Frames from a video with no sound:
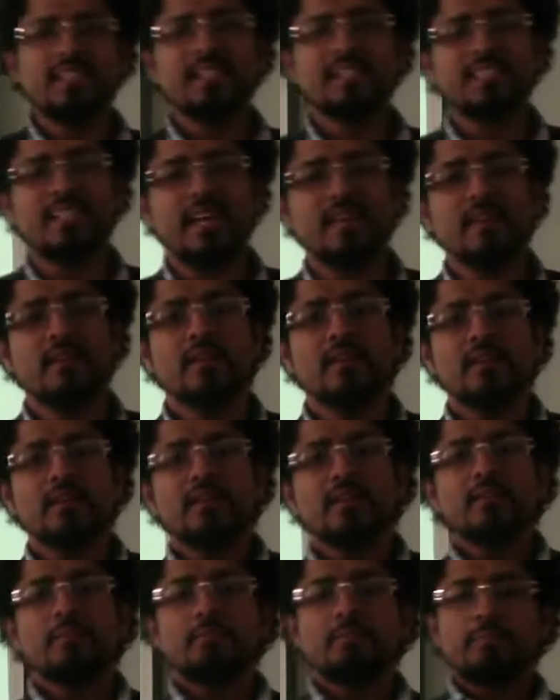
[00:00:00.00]
is that
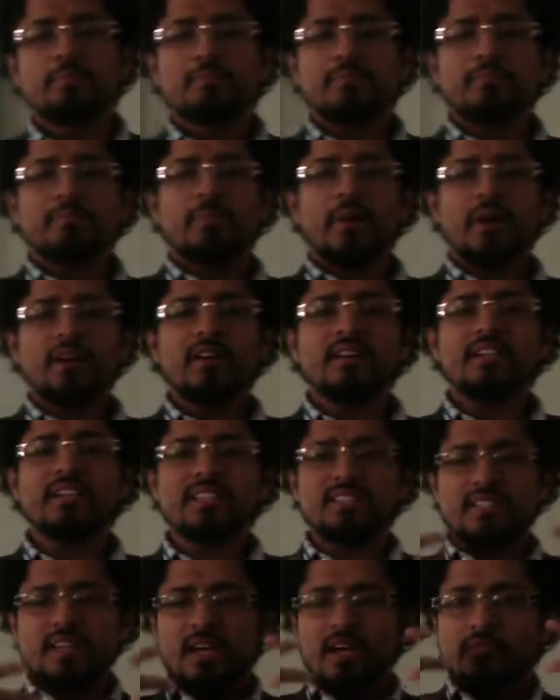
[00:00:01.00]

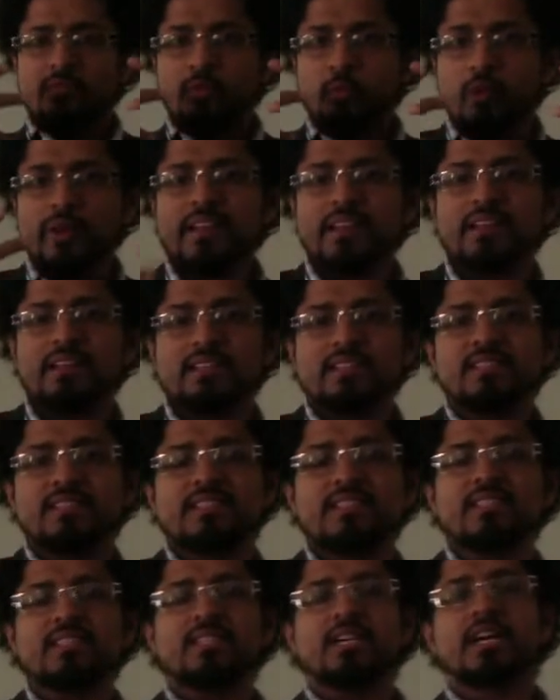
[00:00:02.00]
parties have willed
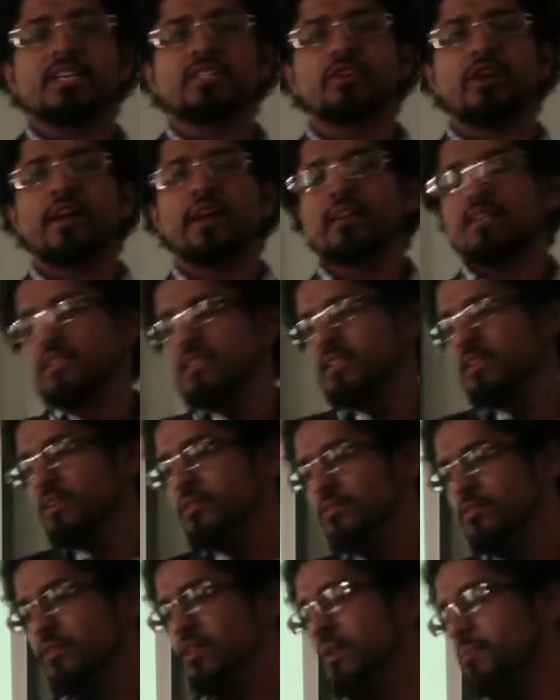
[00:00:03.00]
these contracts.
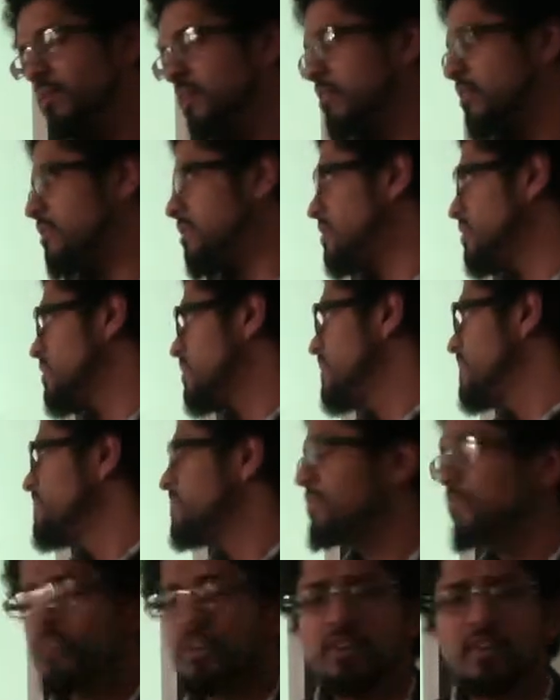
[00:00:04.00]
You're going
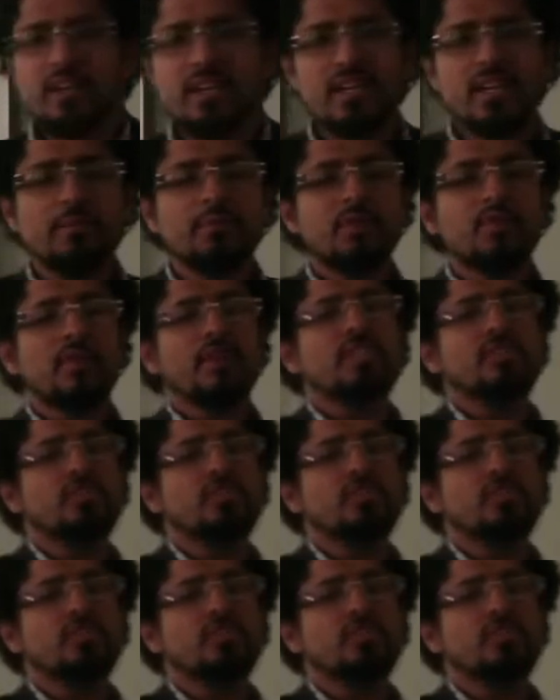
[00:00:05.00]
to come across